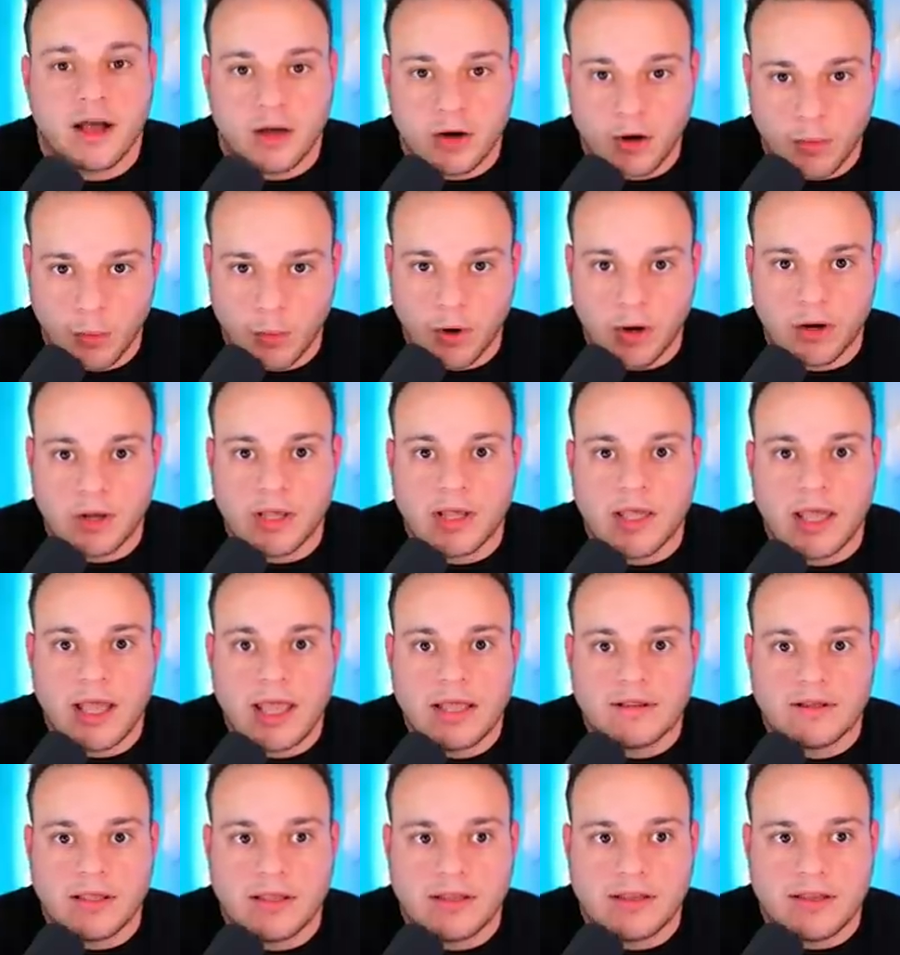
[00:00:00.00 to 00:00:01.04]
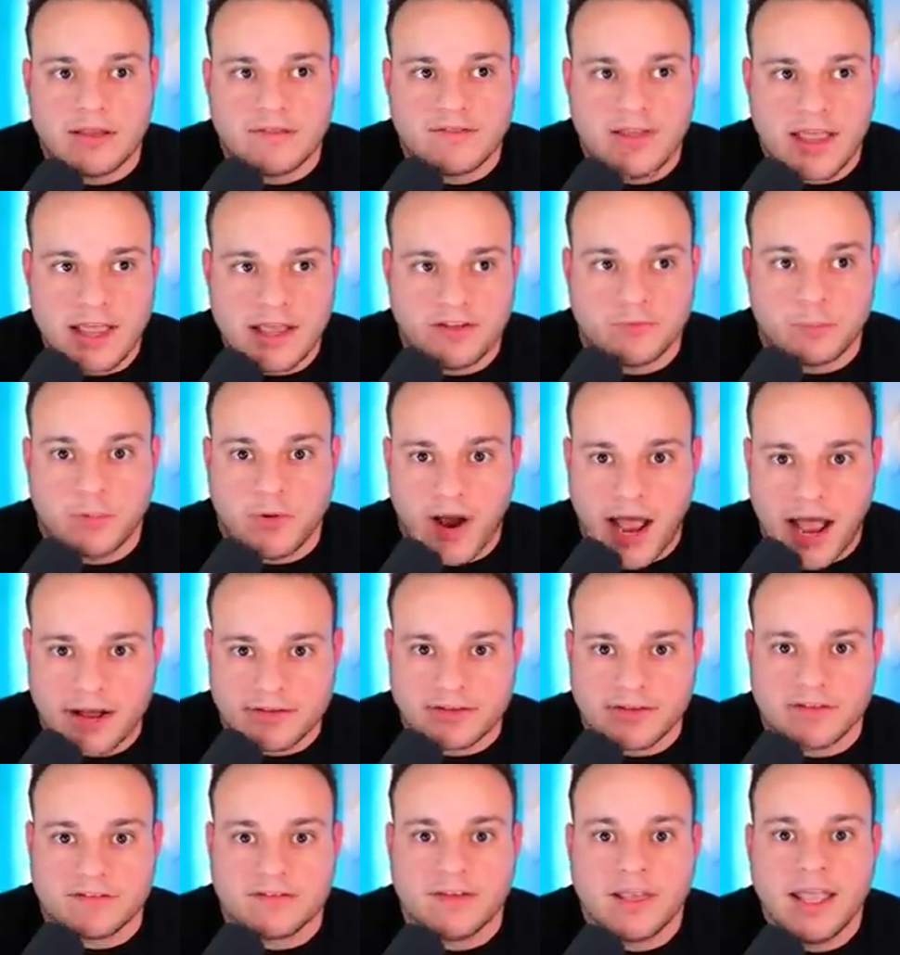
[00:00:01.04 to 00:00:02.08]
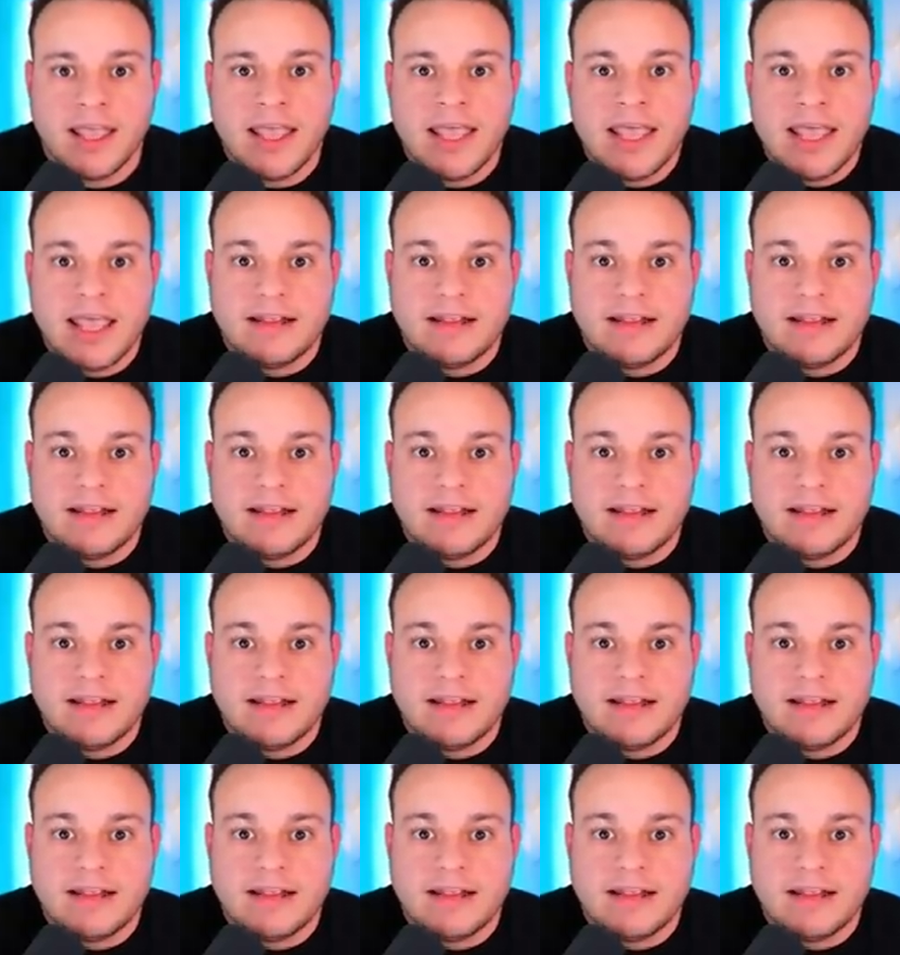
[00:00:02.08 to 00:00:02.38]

It's not going to work. It, it, it takes practice.